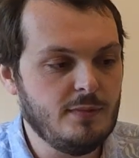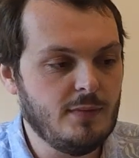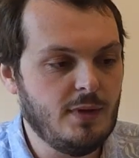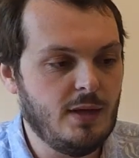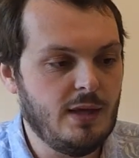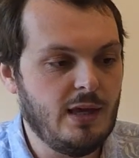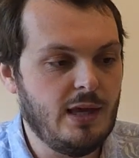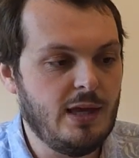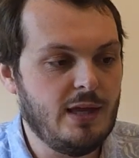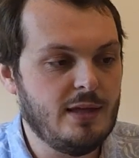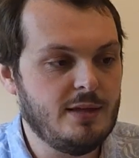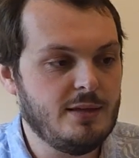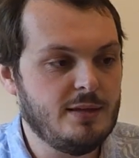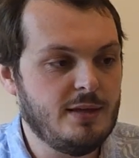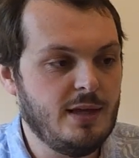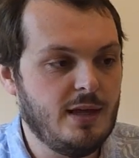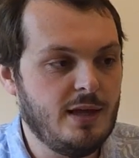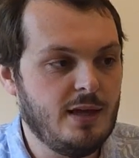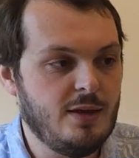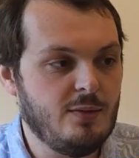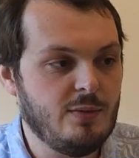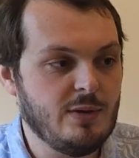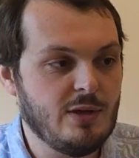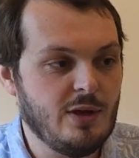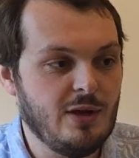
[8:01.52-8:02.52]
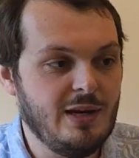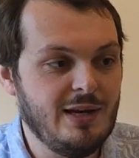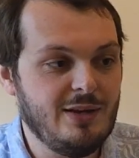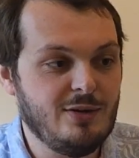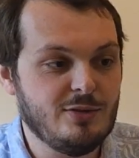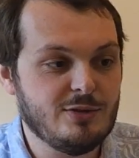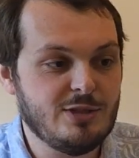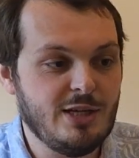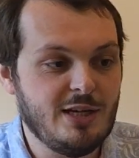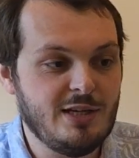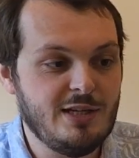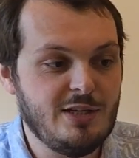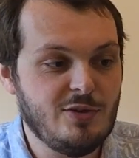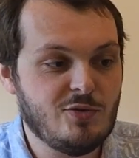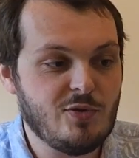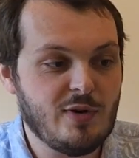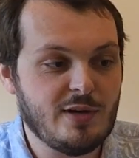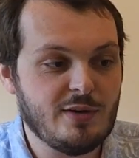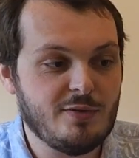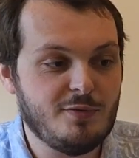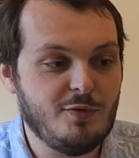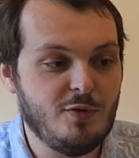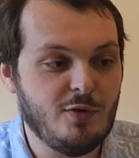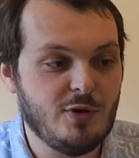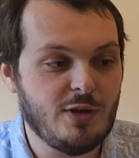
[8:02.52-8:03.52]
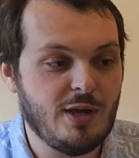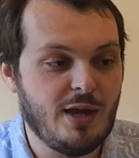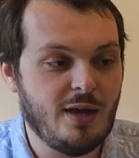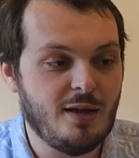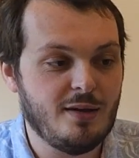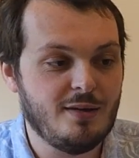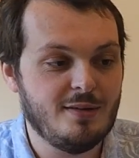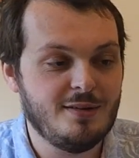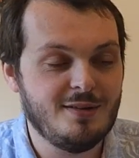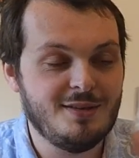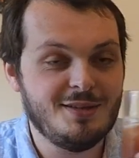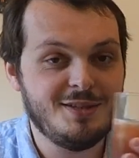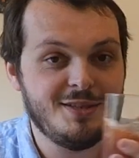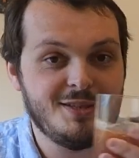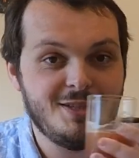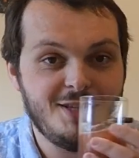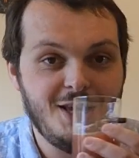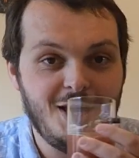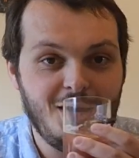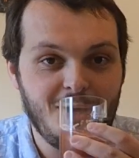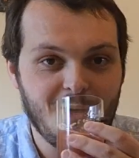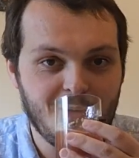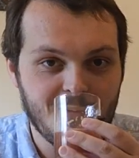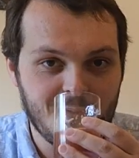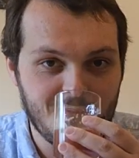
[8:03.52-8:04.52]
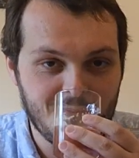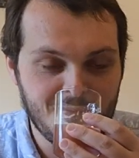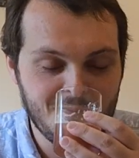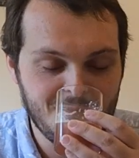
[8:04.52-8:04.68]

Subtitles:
And we got a little tiny drink for you. So,